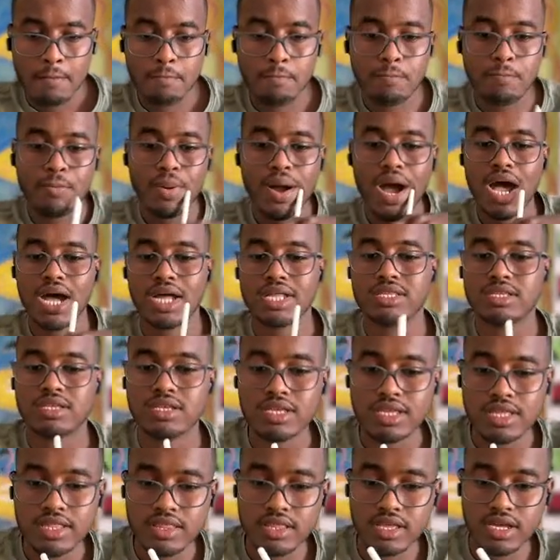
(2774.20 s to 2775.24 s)
But
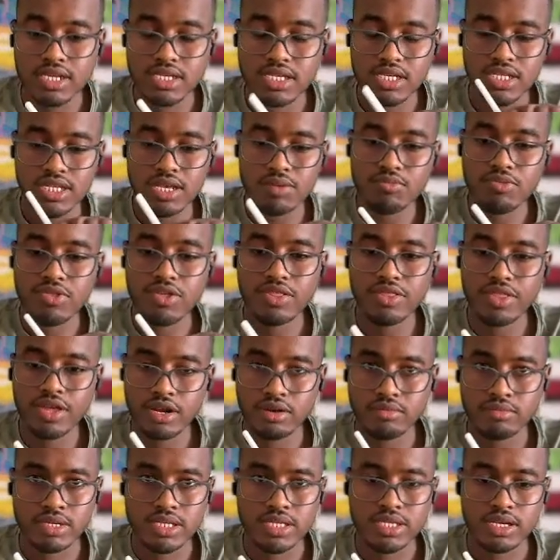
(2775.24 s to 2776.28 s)
there is something there
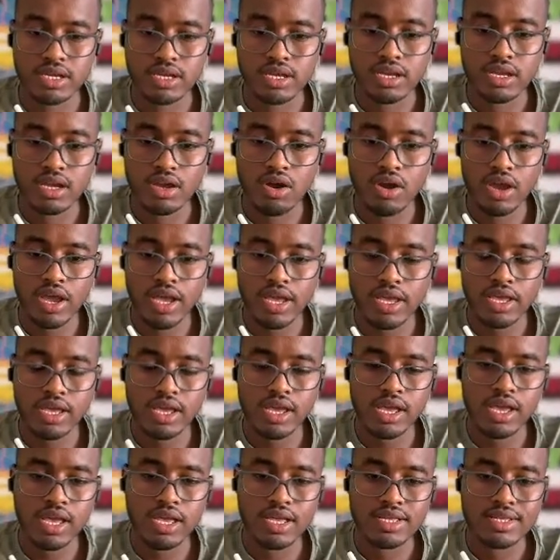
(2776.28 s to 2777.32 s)
missing, okay?
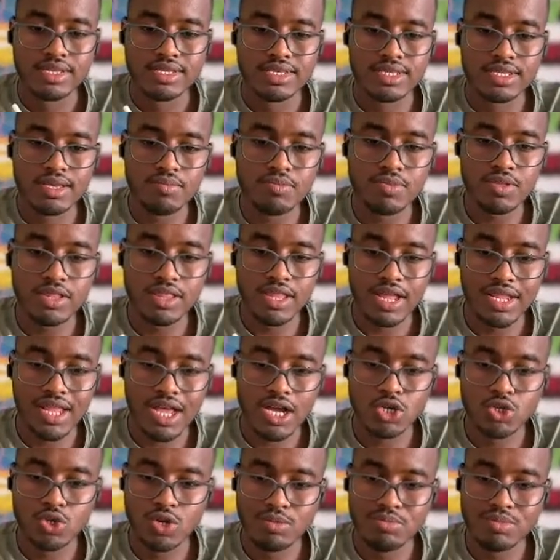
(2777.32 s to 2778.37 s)
Something that
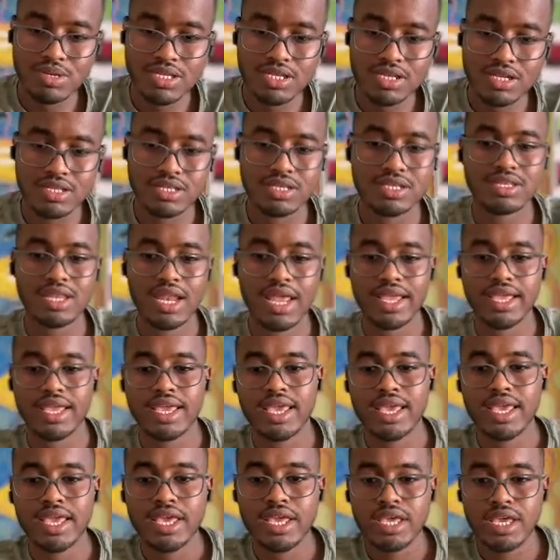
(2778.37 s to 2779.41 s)
actually missing. It is like
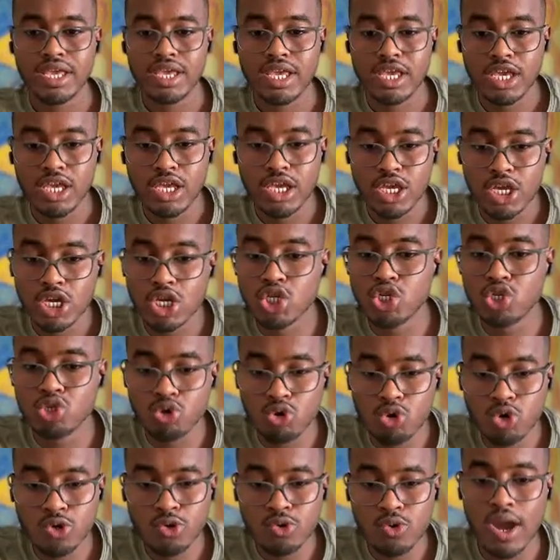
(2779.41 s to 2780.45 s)
he
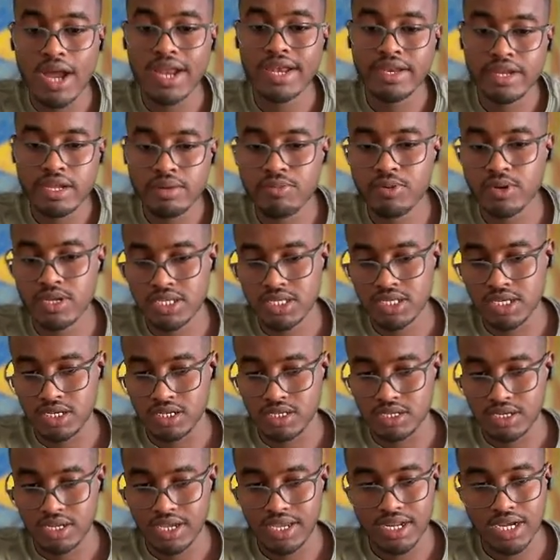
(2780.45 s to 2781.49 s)
should do a deep research.
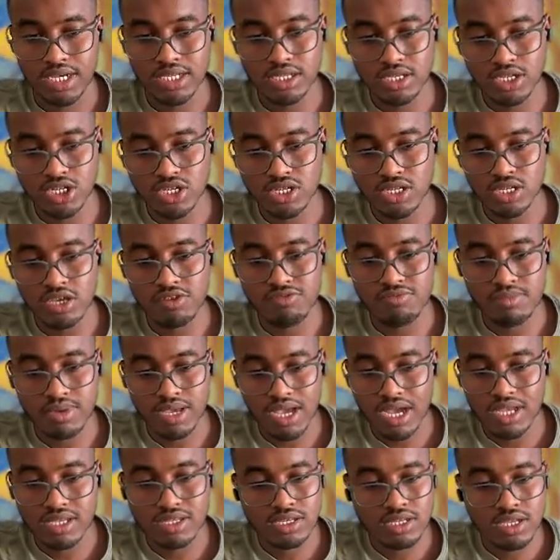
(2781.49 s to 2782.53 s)
He doesn't just give me
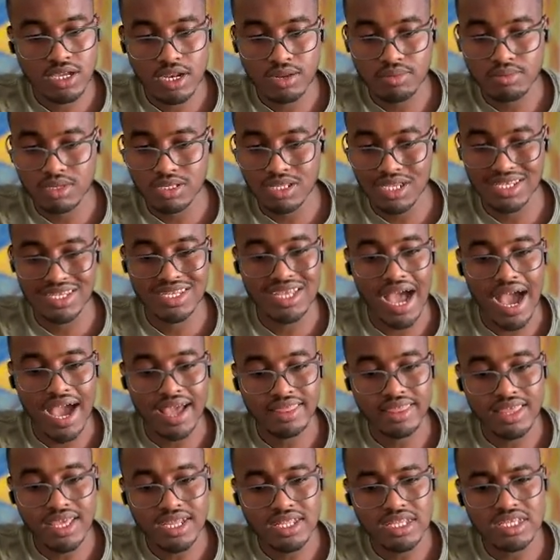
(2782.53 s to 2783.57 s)
a script. I
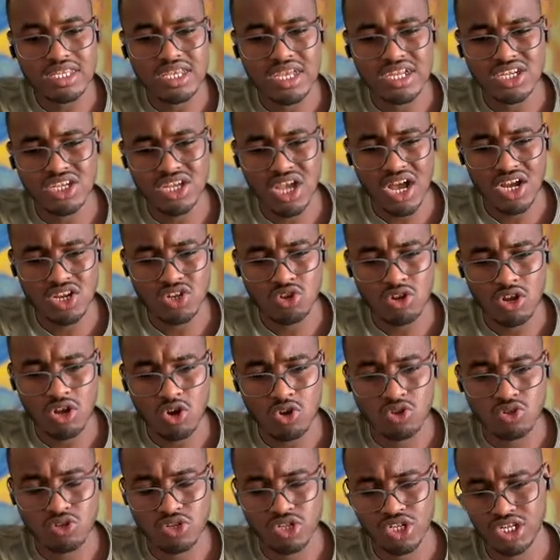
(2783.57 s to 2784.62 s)
think this is actually
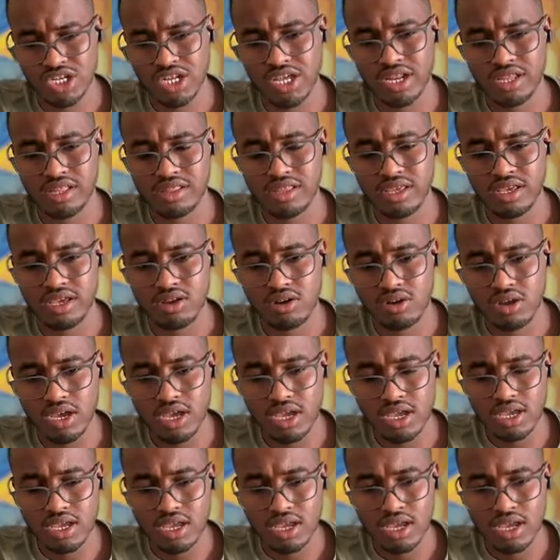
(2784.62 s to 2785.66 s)
also generic thing, okay?